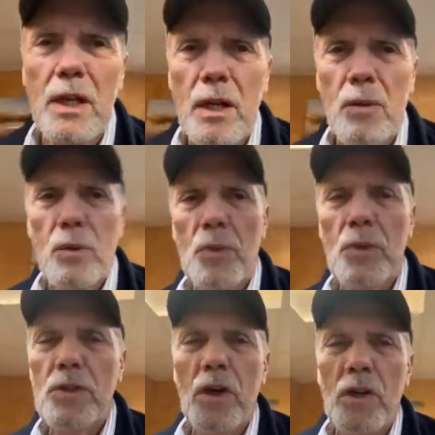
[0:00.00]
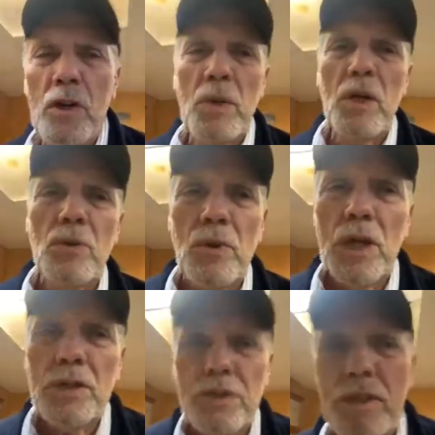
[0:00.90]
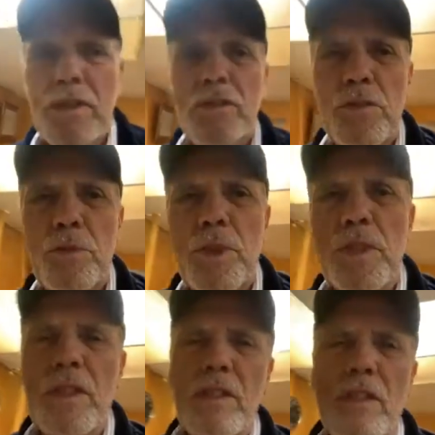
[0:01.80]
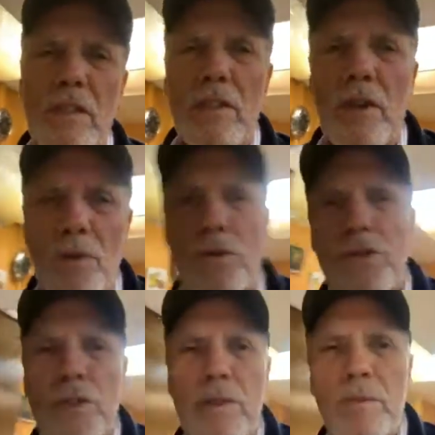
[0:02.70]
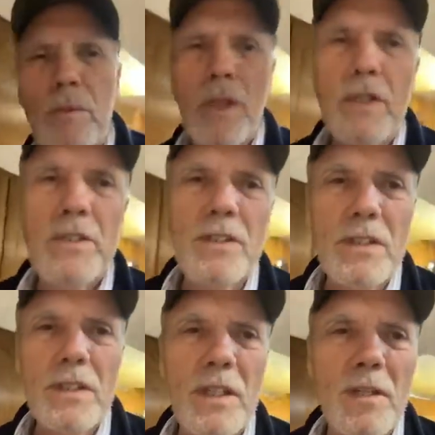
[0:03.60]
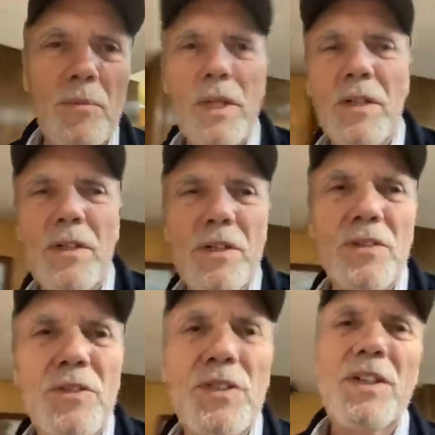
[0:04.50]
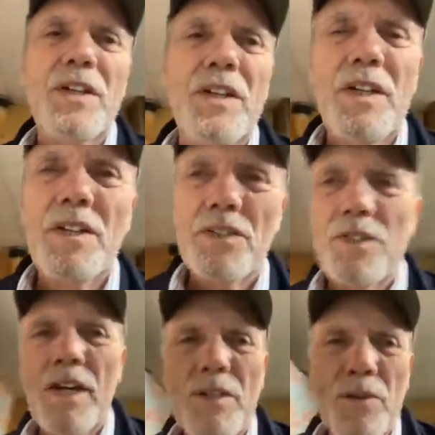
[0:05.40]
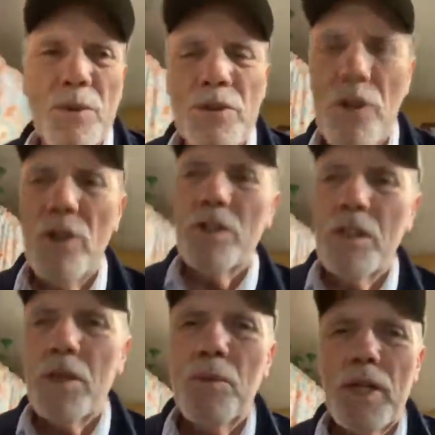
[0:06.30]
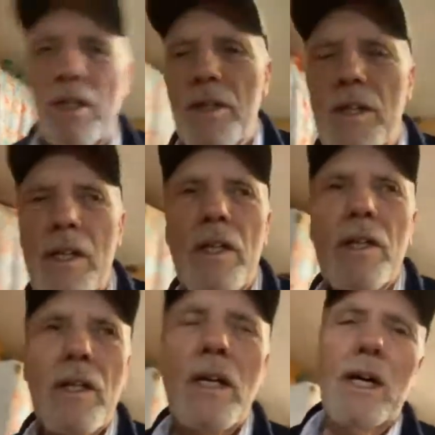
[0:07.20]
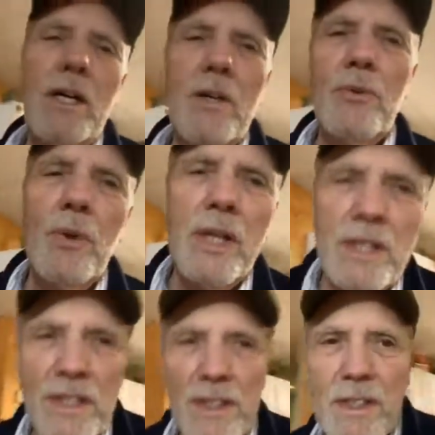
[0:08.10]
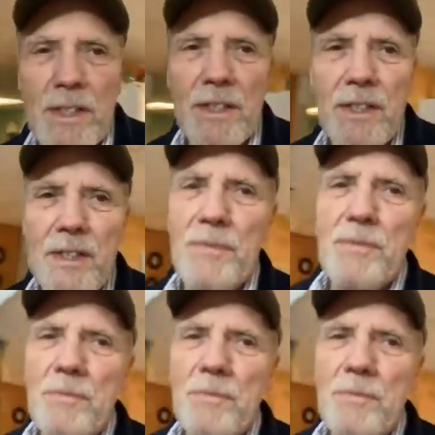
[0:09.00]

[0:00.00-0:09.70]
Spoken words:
where we talk about writing, speaking, coaching, marketing, and marriage. Tonight we're talking about writing again.